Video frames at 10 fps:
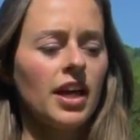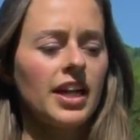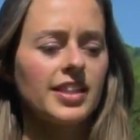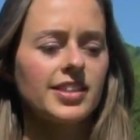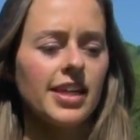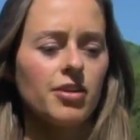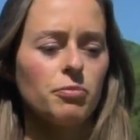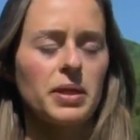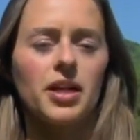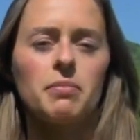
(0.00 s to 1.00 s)
instead
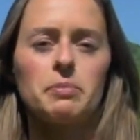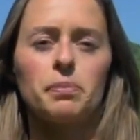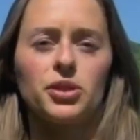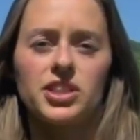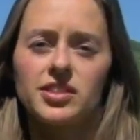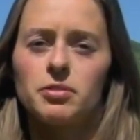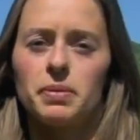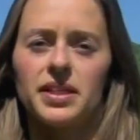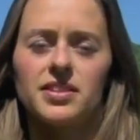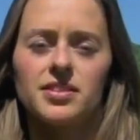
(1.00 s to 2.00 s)
of becoming
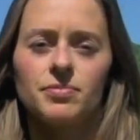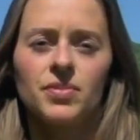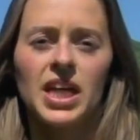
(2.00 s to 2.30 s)
participants.